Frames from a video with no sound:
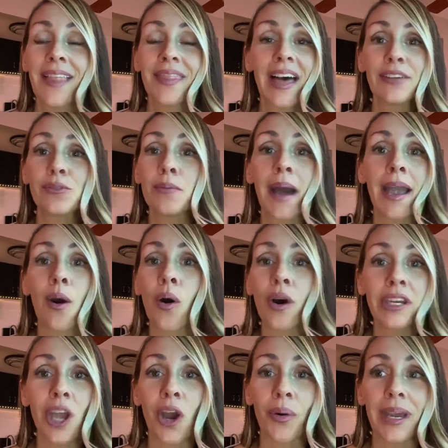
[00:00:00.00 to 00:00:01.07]
That's what my
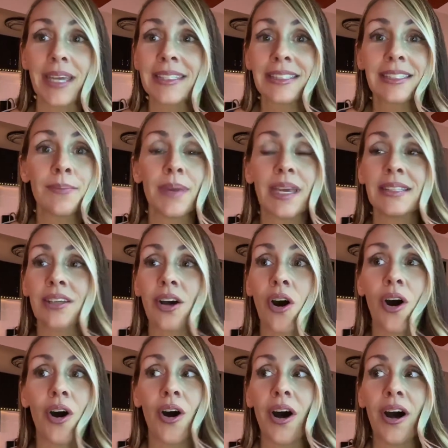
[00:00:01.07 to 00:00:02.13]
audio is. It's
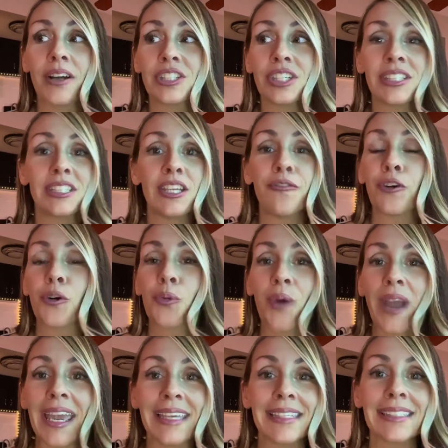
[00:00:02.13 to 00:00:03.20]
just different
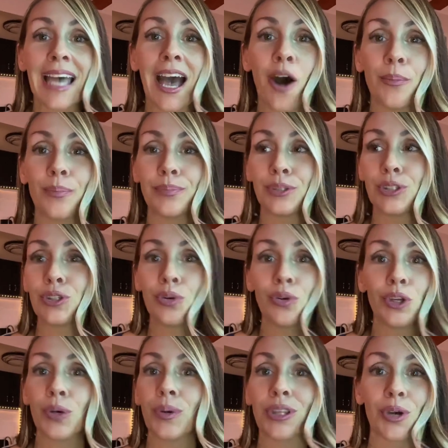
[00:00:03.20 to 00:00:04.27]
ways to help
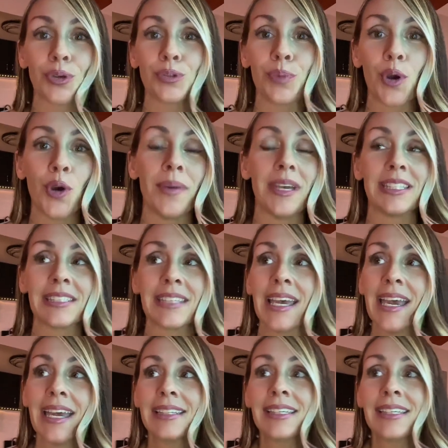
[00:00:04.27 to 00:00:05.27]
soothe you in those moments.